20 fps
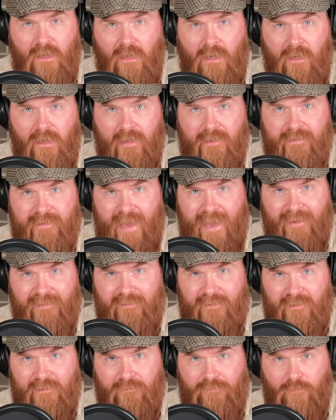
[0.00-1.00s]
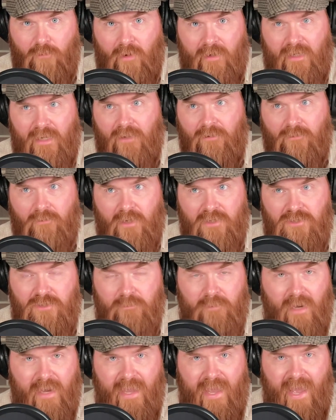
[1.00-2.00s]
It's asking for any other arrests you
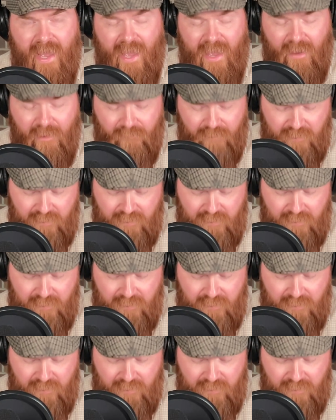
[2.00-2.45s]
might have. It